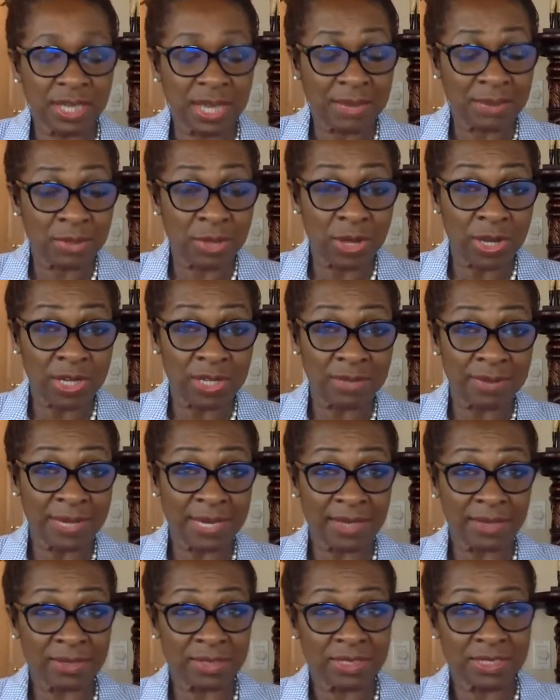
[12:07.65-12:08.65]
I'm talking
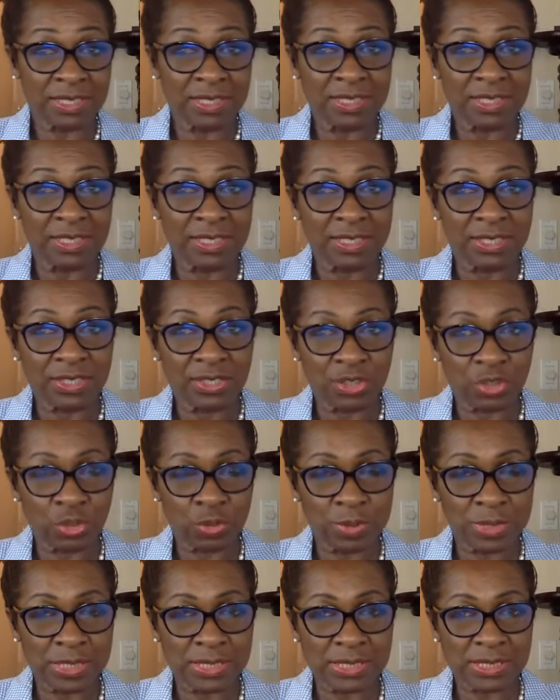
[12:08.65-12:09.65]
about
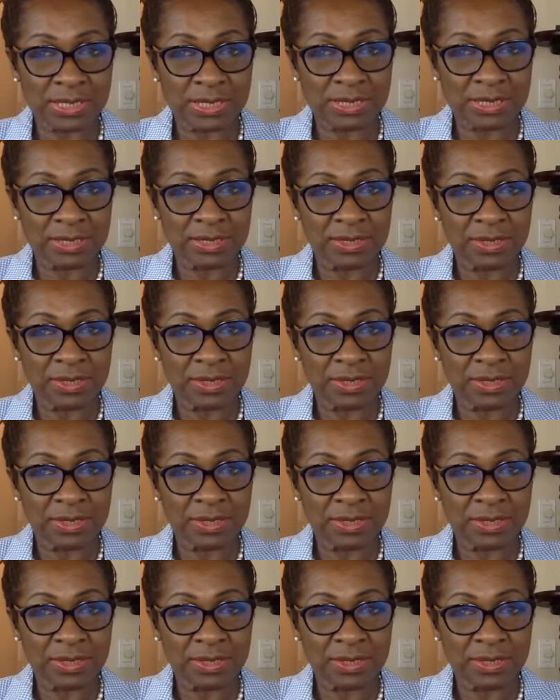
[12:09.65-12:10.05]
humans.